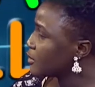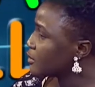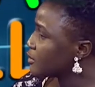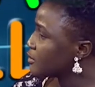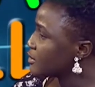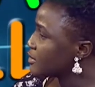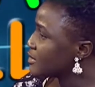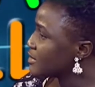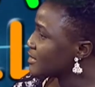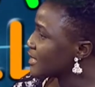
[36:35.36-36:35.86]

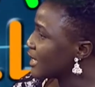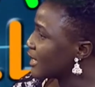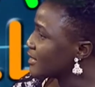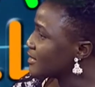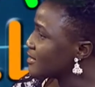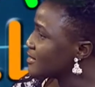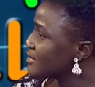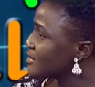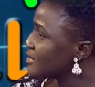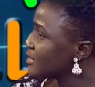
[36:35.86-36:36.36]

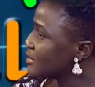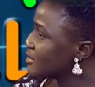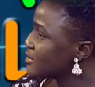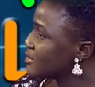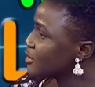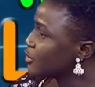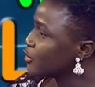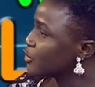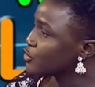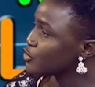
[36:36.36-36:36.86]
signs
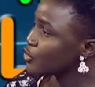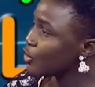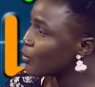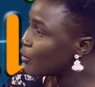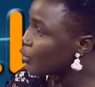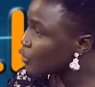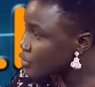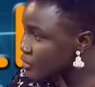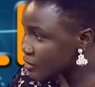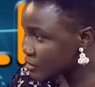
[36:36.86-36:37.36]
till it's
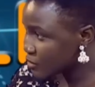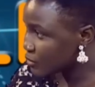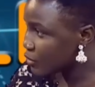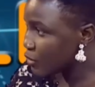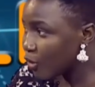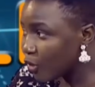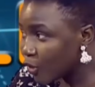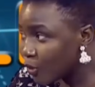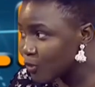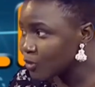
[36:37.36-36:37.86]

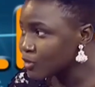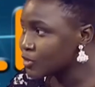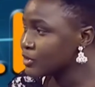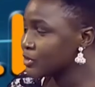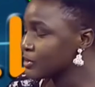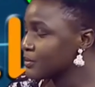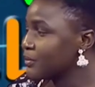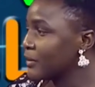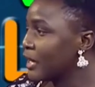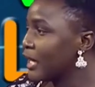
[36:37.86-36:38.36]
almost
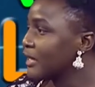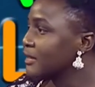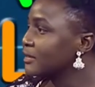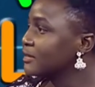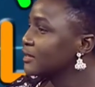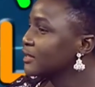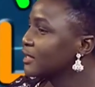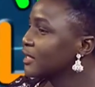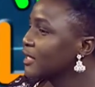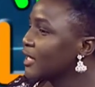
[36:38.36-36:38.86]
bad,
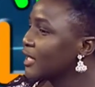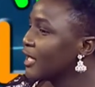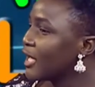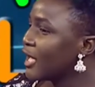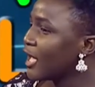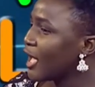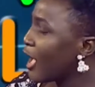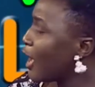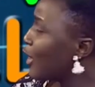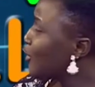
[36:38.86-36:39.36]

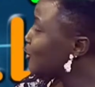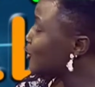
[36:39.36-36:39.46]
how does